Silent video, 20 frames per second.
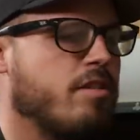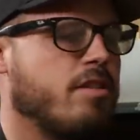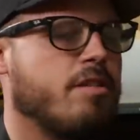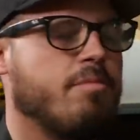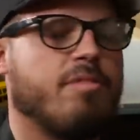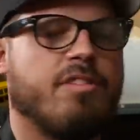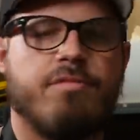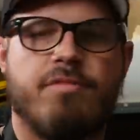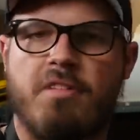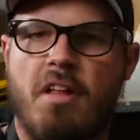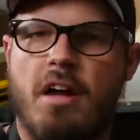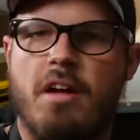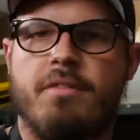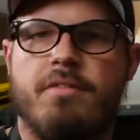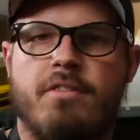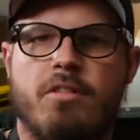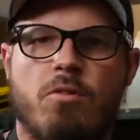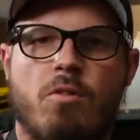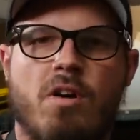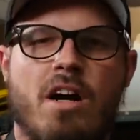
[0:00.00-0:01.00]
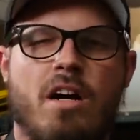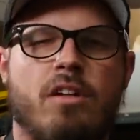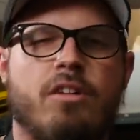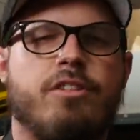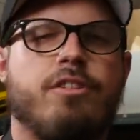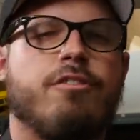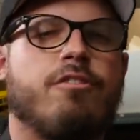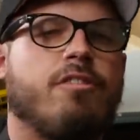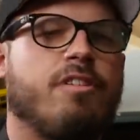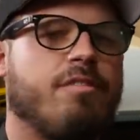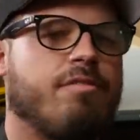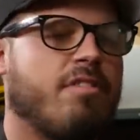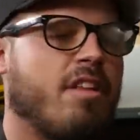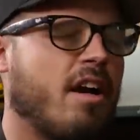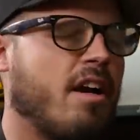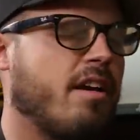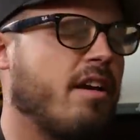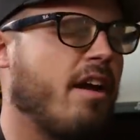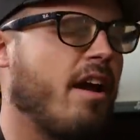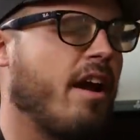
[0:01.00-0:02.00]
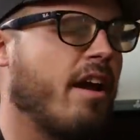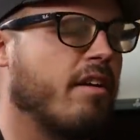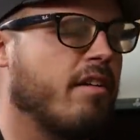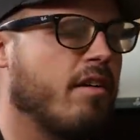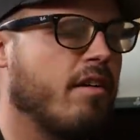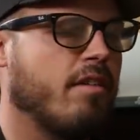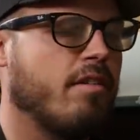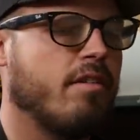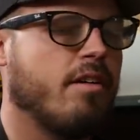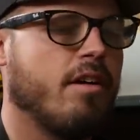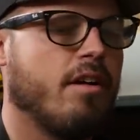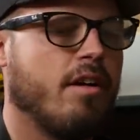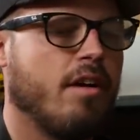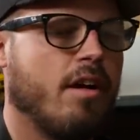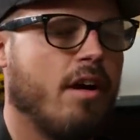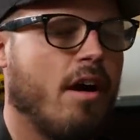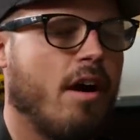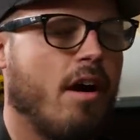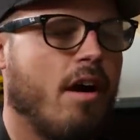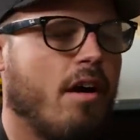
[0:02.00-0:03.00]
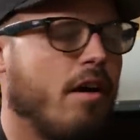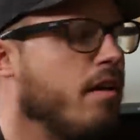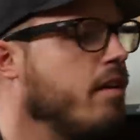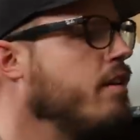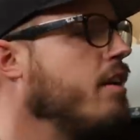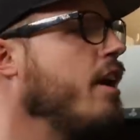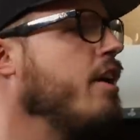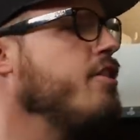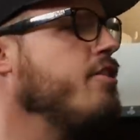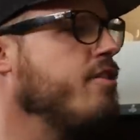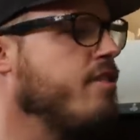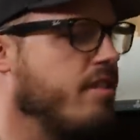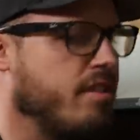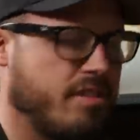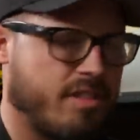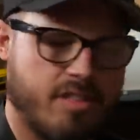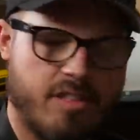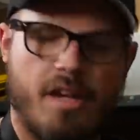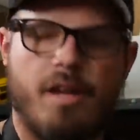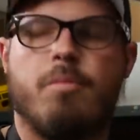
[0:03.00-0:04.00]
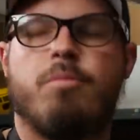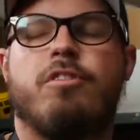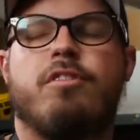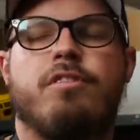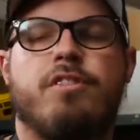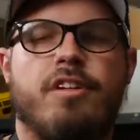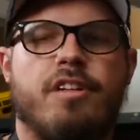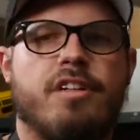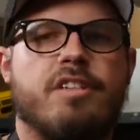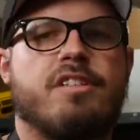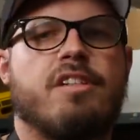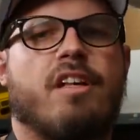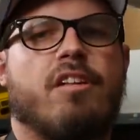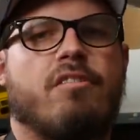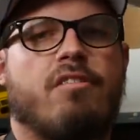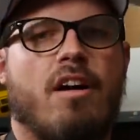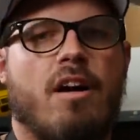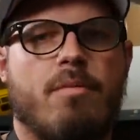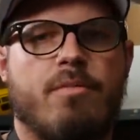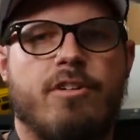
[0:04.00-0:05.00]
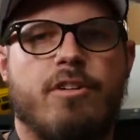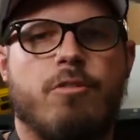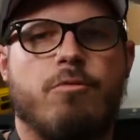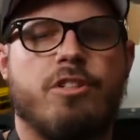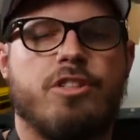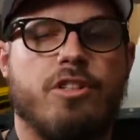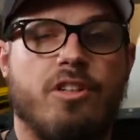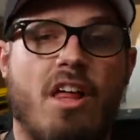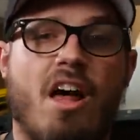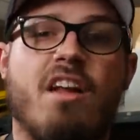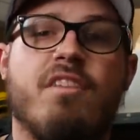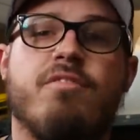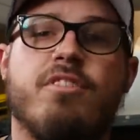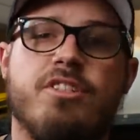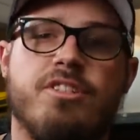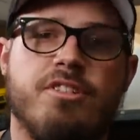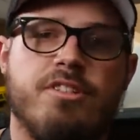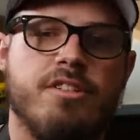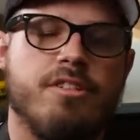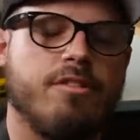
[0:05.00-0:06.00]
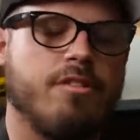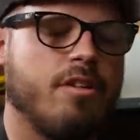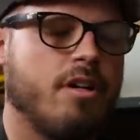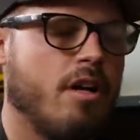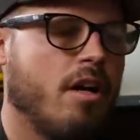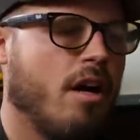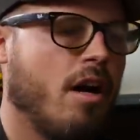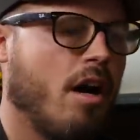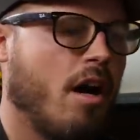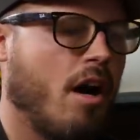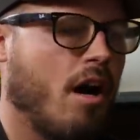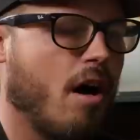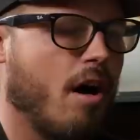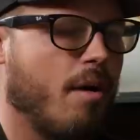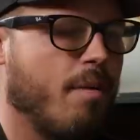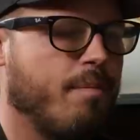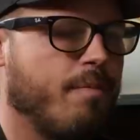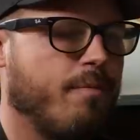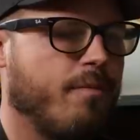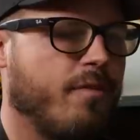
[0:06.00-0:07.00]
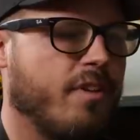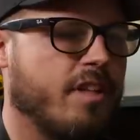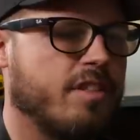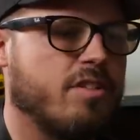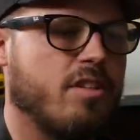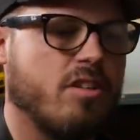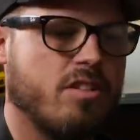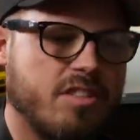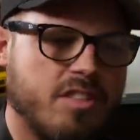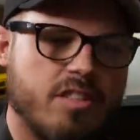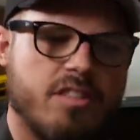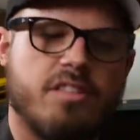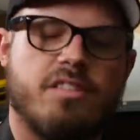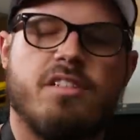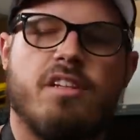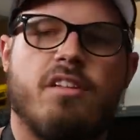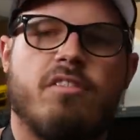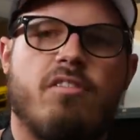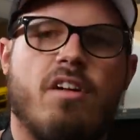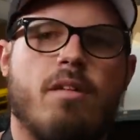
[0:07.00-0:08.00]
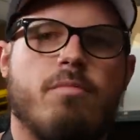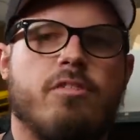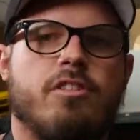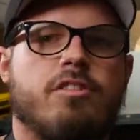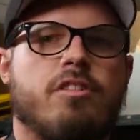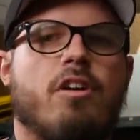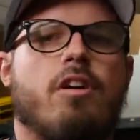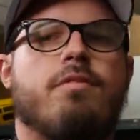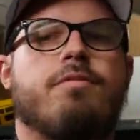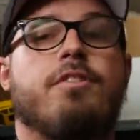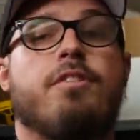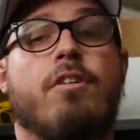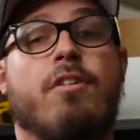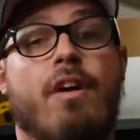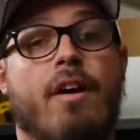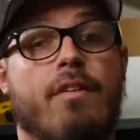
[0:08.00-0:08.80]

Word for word: or you've been flying for a while and you only fly in acro, and you disabled your and you disabled your accelerometer, which a lot of us do. Um, as long as the accelerometer is off, you don't